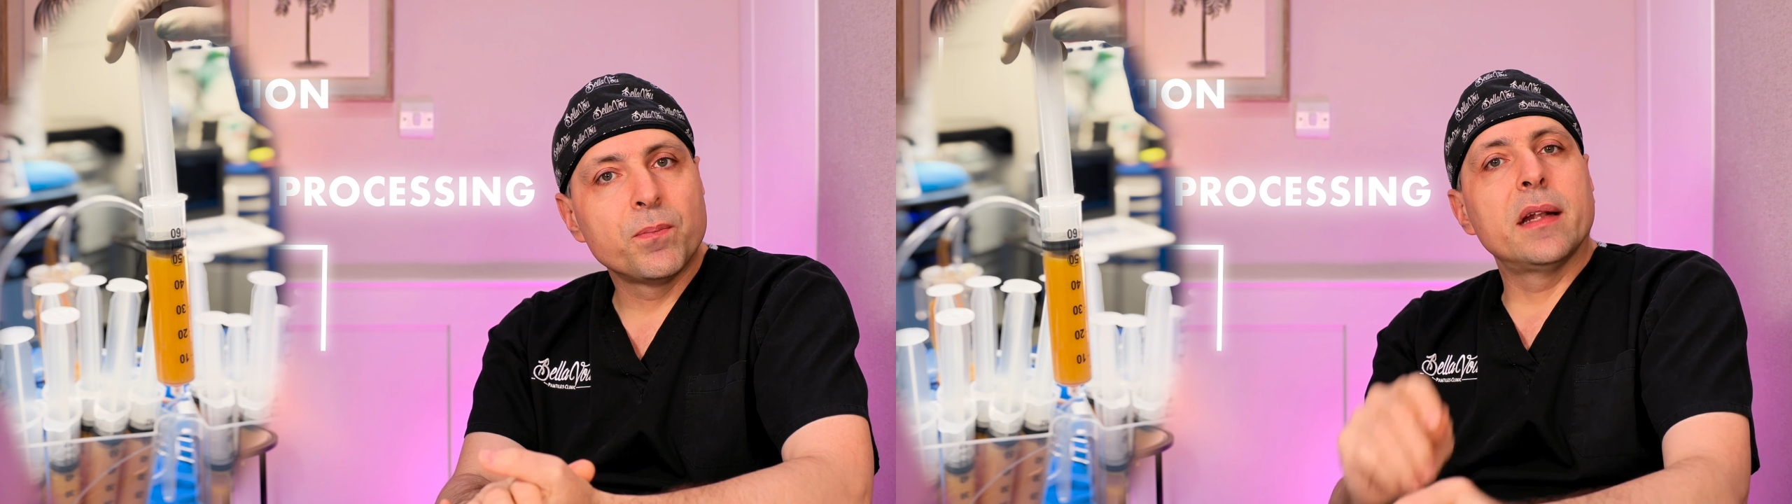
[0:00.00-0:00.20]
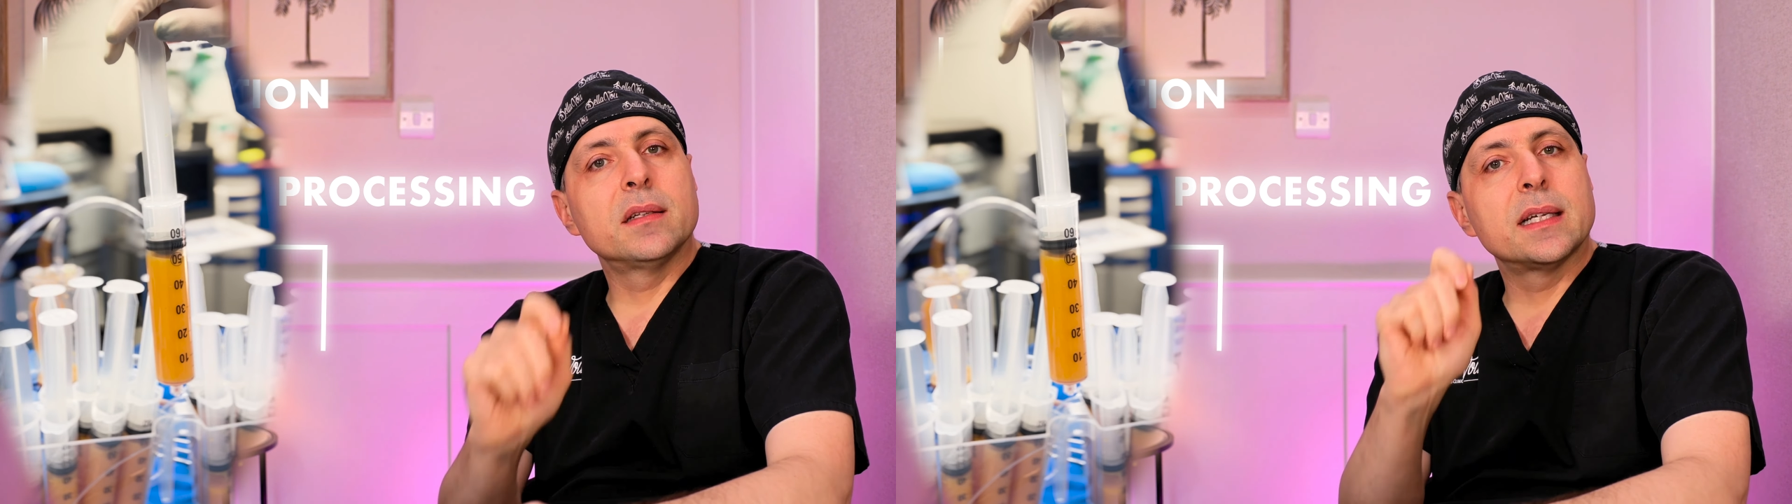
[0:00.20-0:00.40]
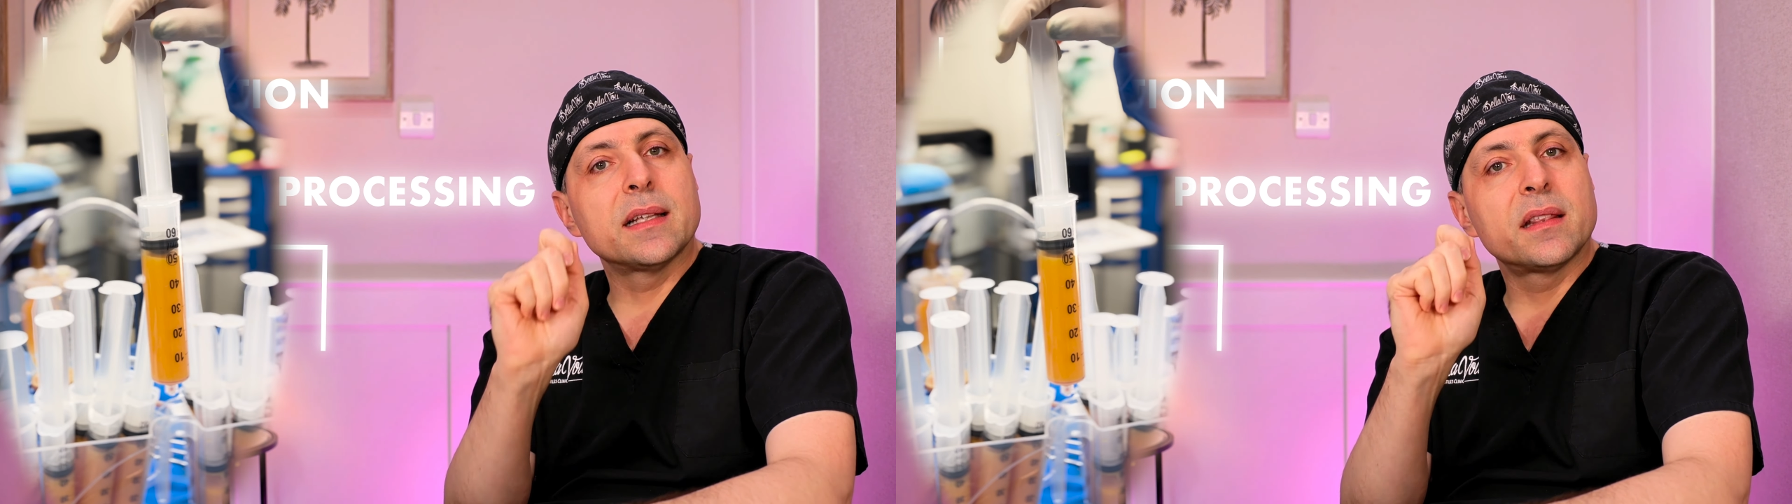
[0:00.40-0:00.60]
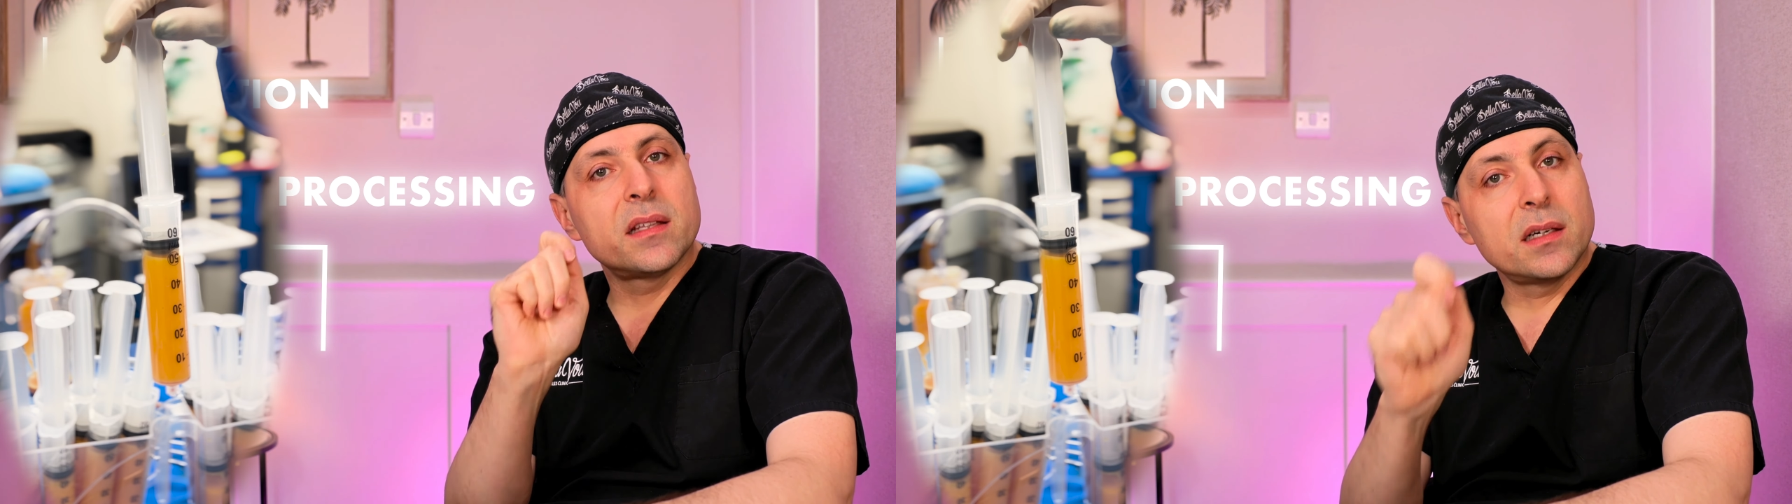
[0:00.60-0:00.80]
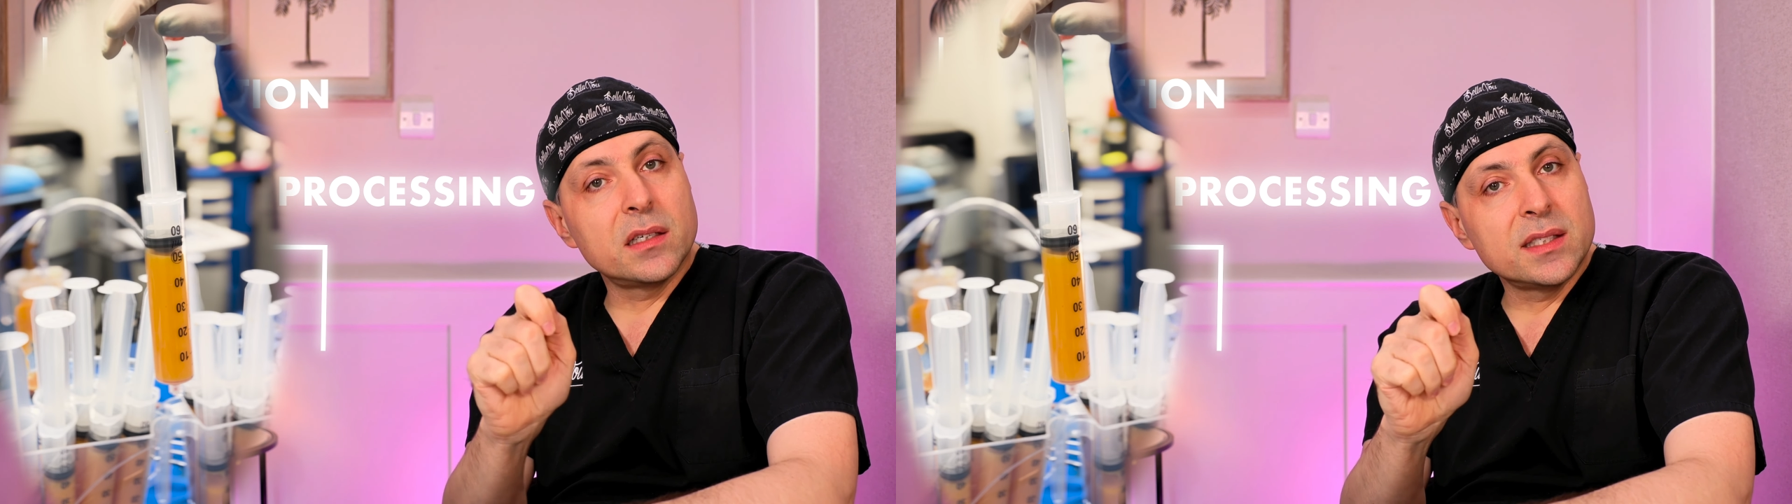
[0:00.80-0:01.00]
And the
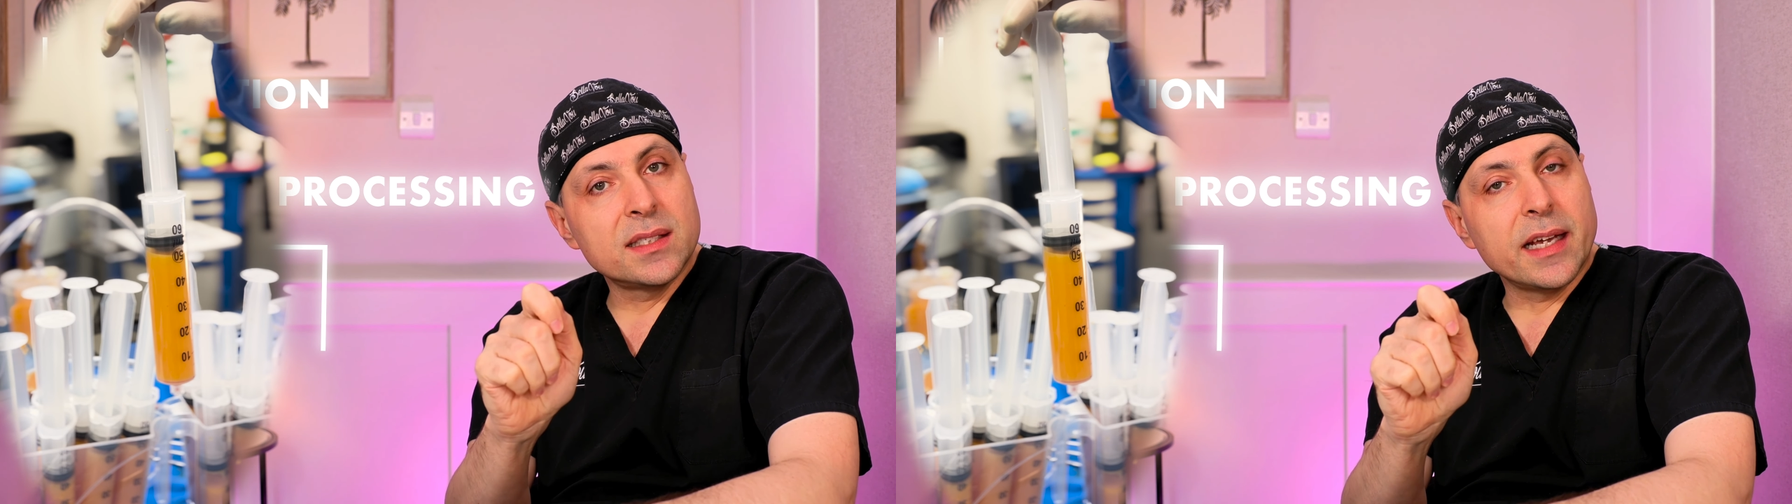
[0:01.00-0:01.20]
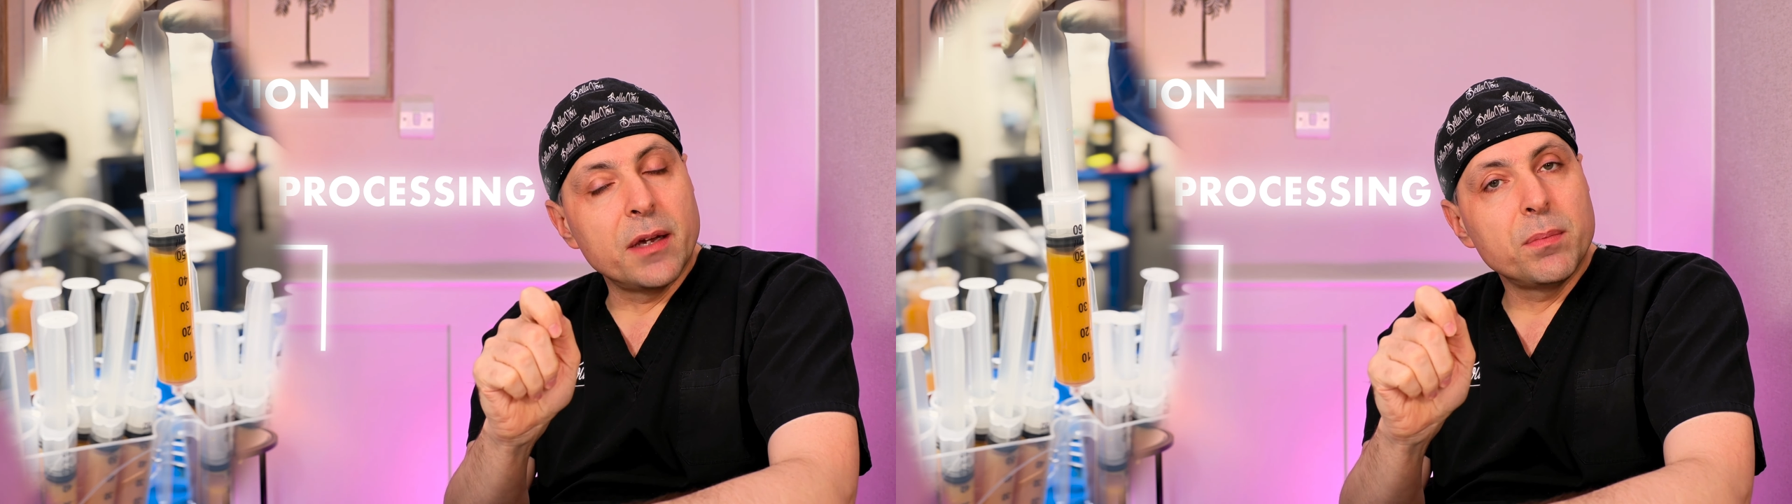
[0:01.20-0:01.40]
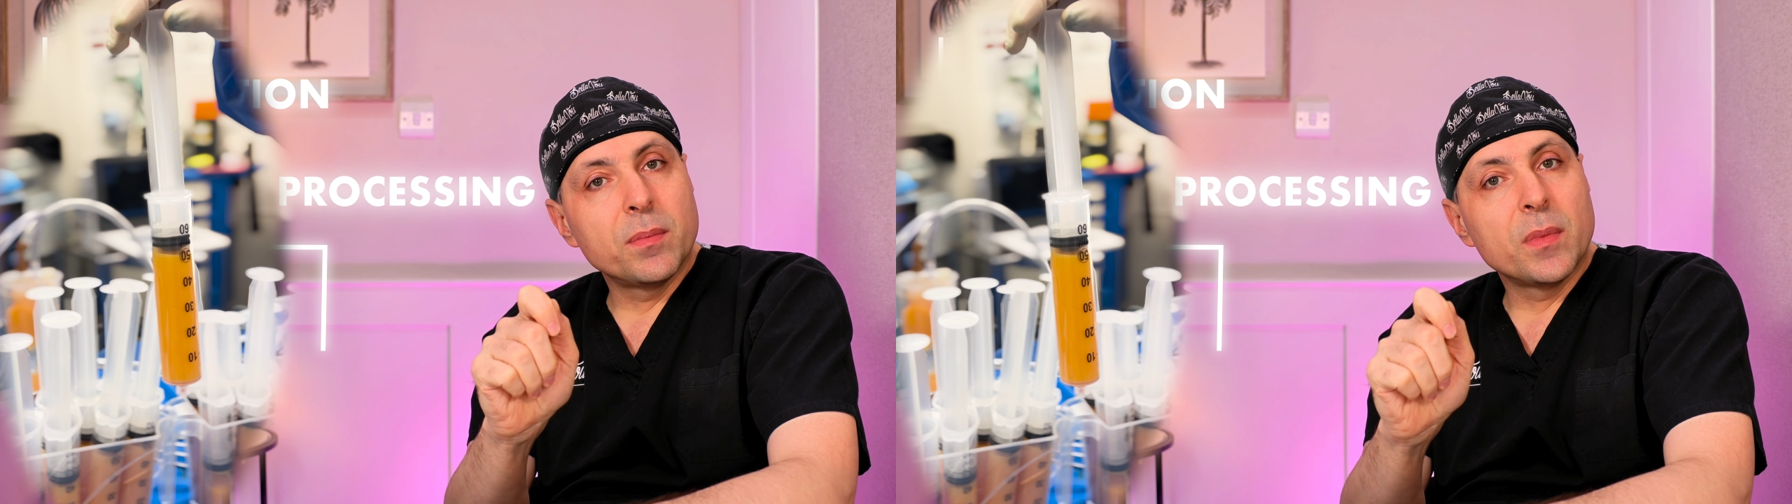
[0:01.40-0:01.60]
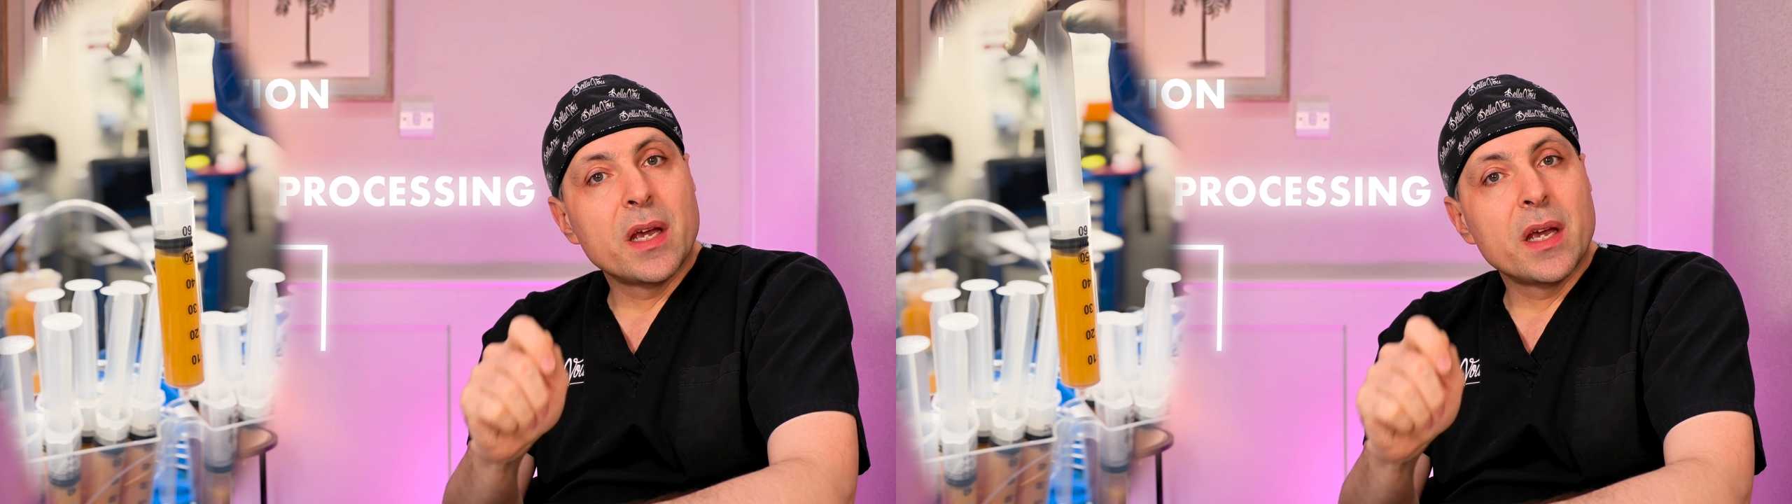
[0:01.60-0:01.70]
third step